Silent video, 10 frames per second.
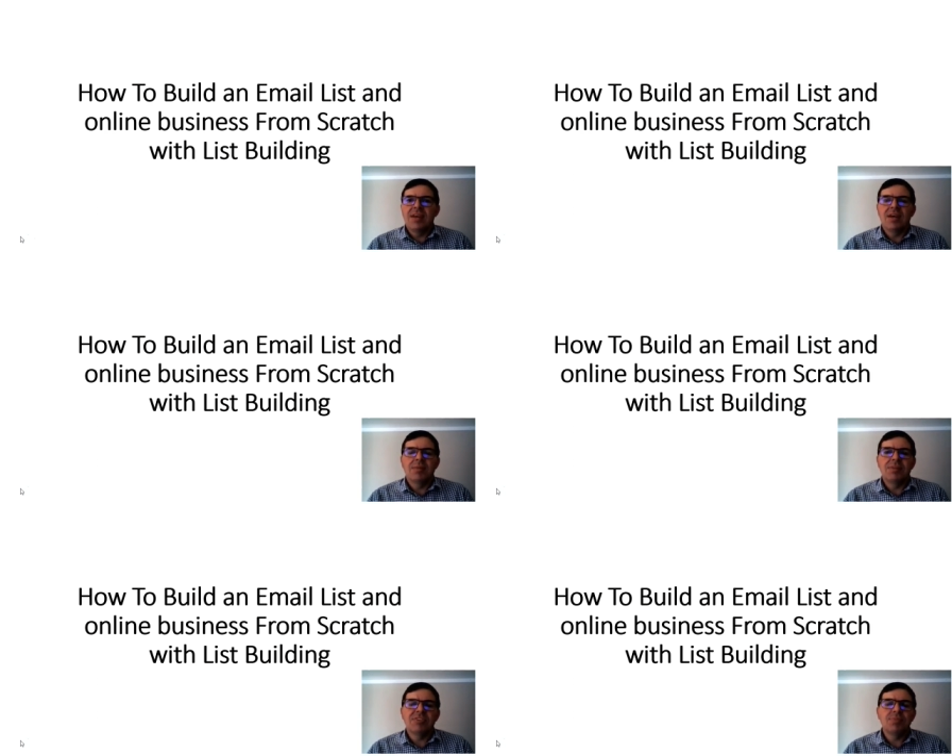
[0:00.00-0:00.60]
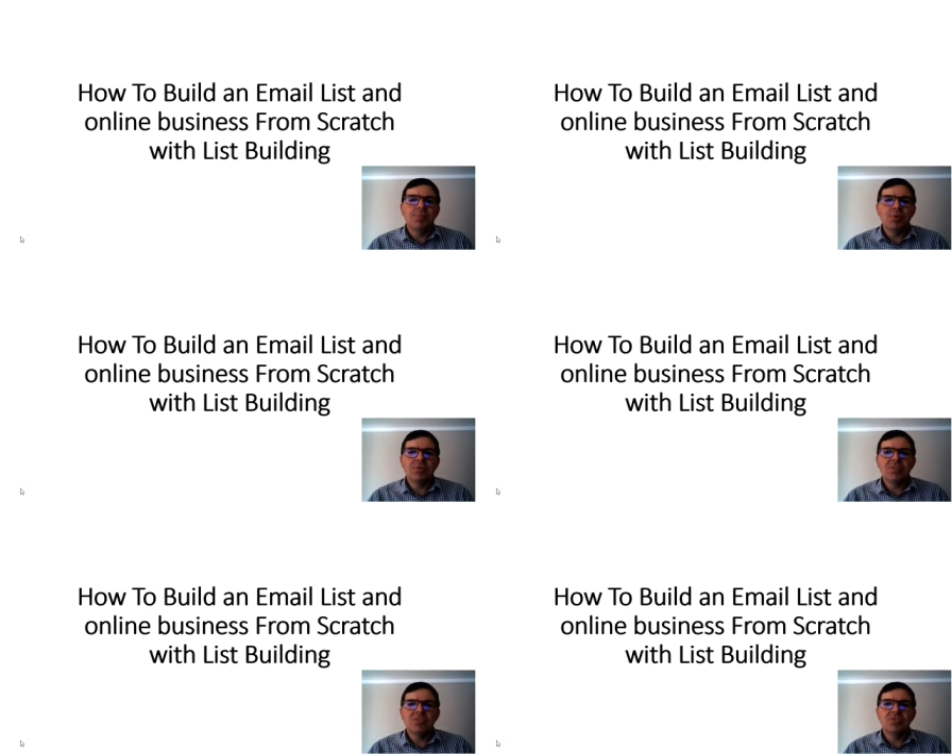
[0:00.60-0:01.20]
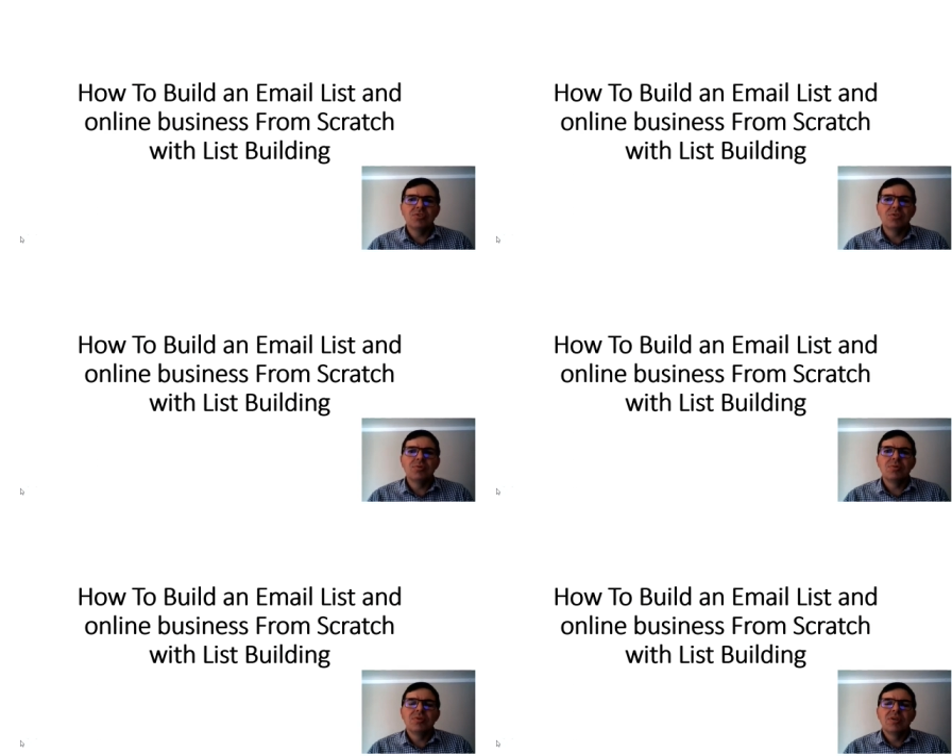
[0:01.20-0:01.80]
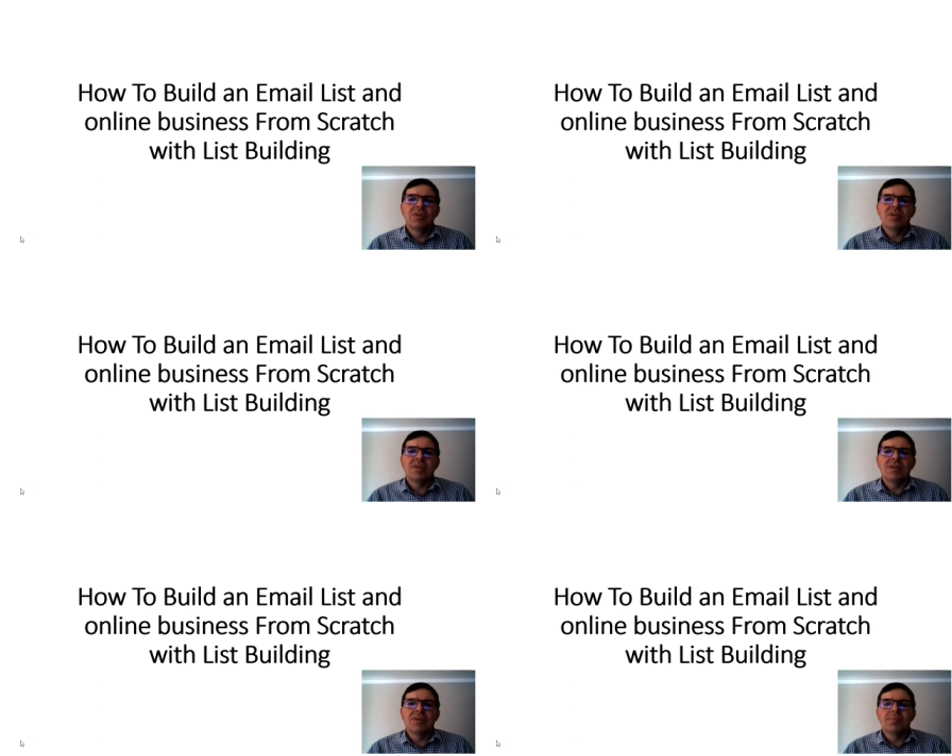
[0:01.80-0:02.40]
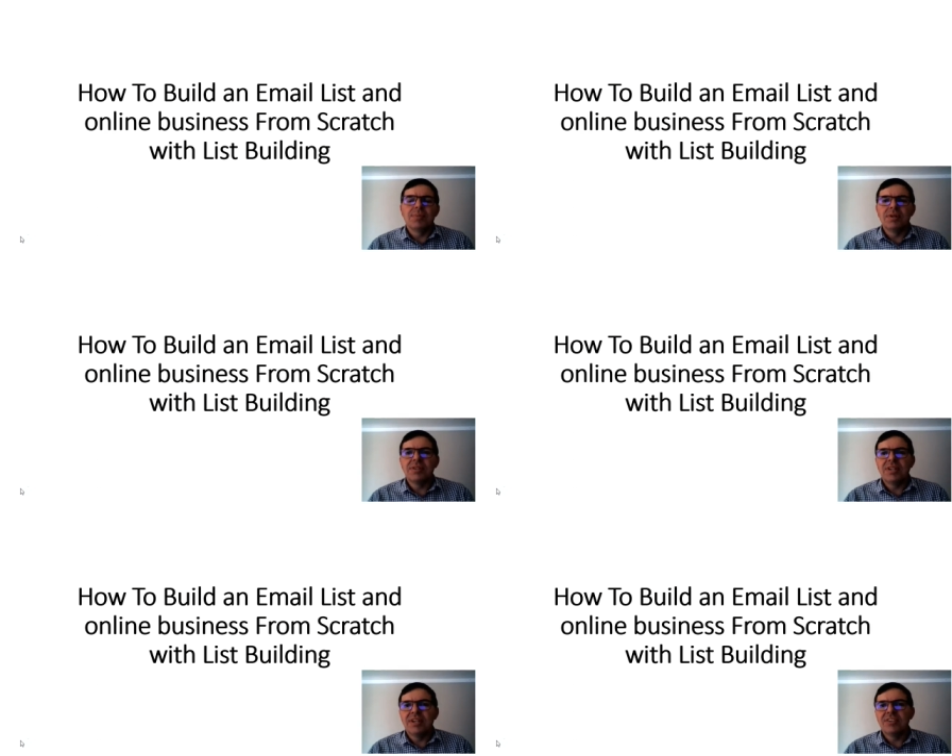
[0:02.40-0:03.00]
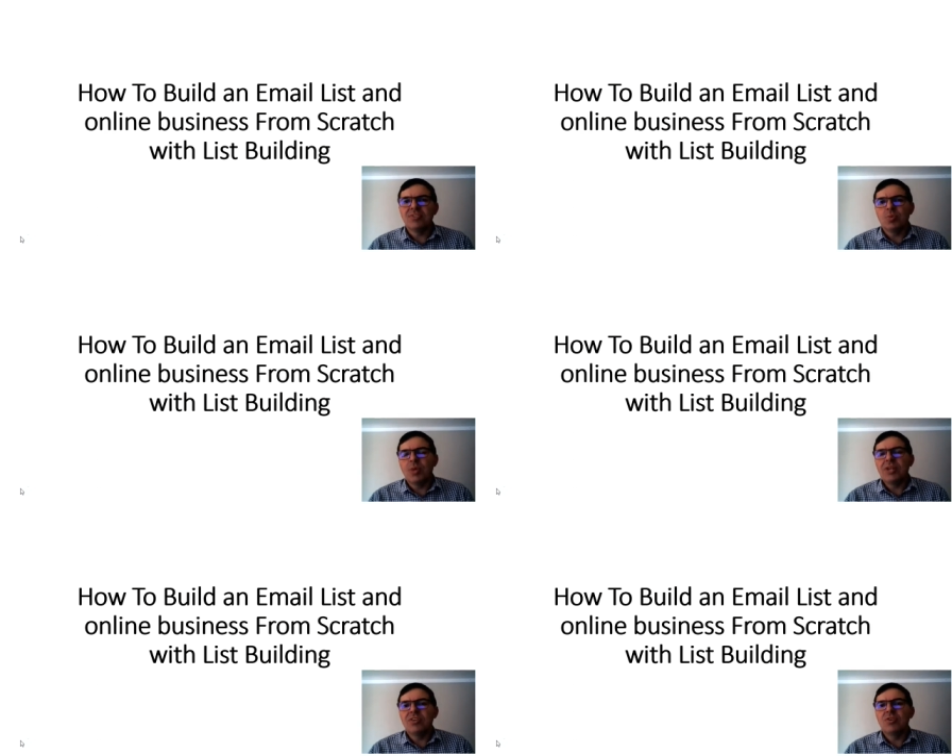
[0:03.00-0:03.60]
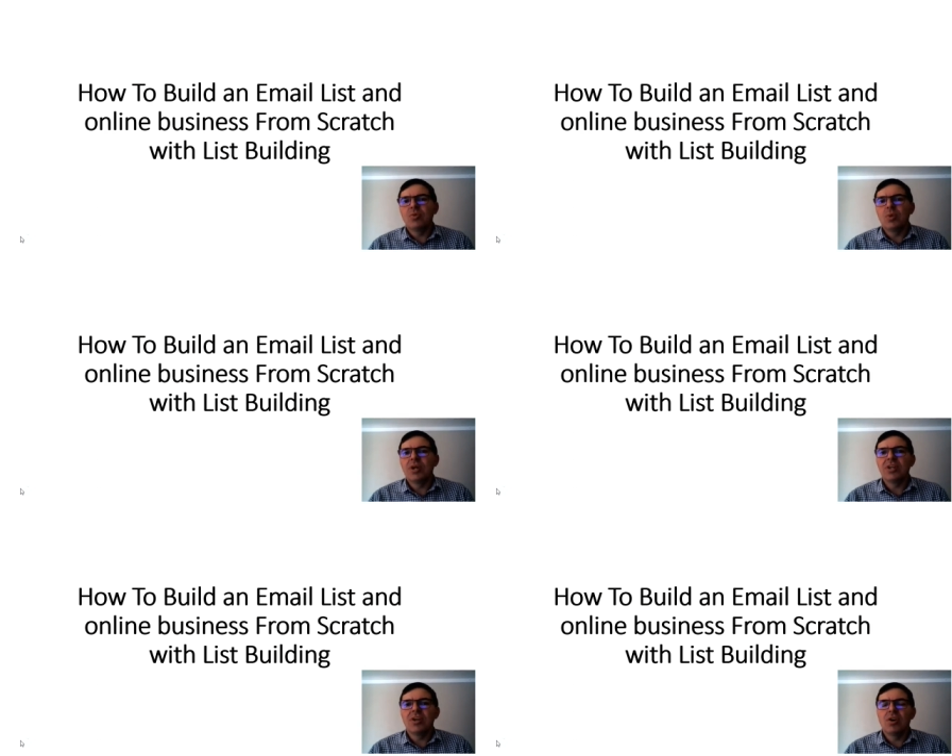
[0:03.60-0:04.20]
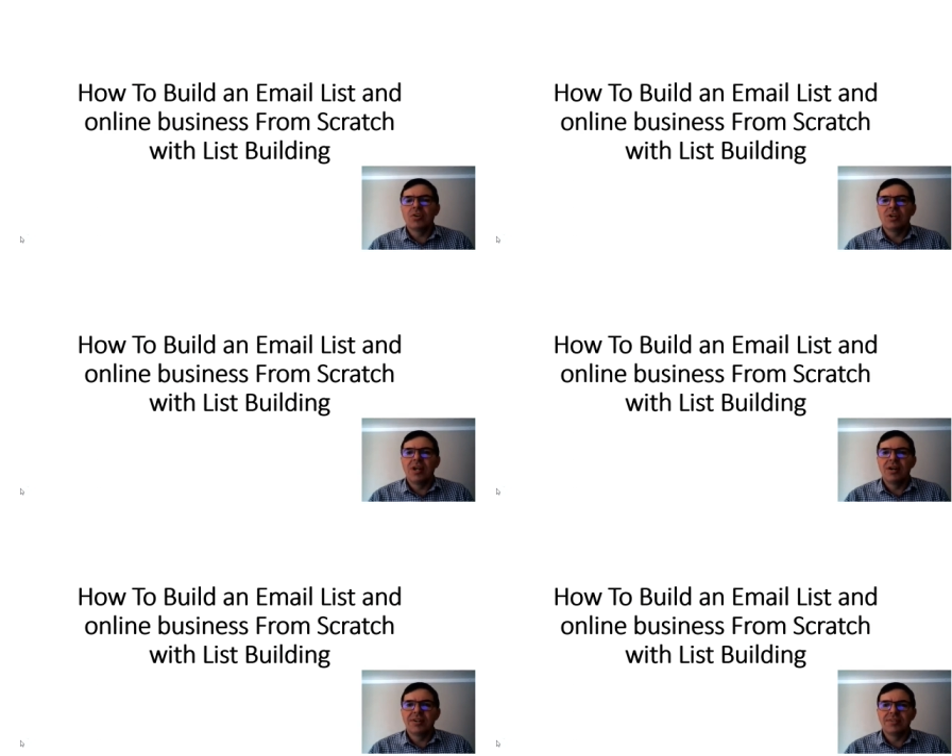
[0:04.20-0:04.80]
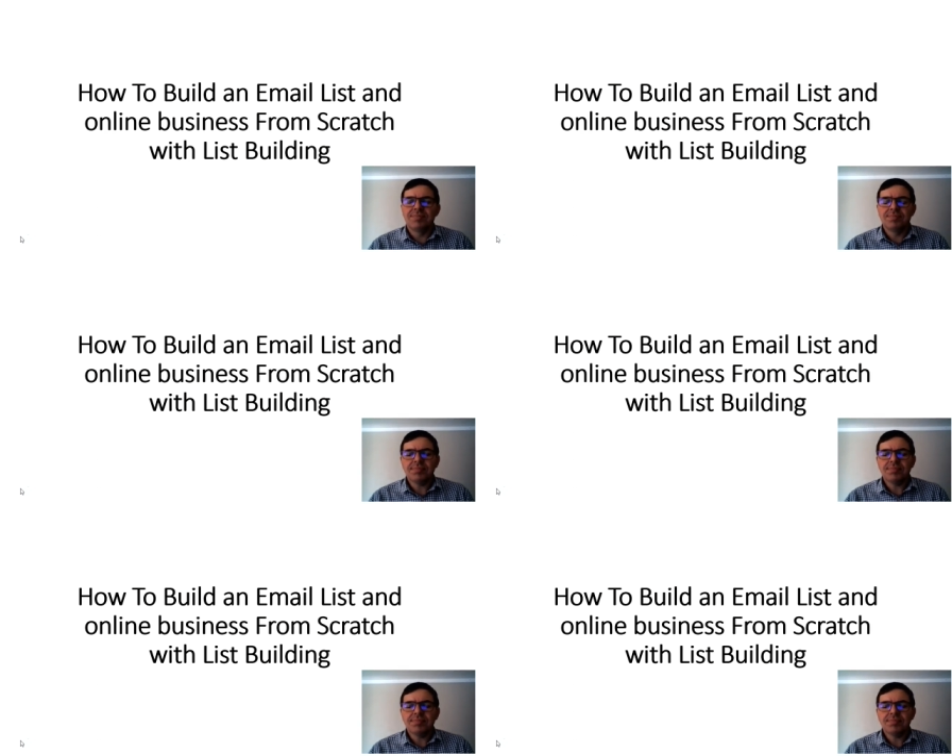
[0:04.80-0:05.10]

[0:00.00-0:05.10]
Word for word: Um, it's important to uh, build a list when you're working online.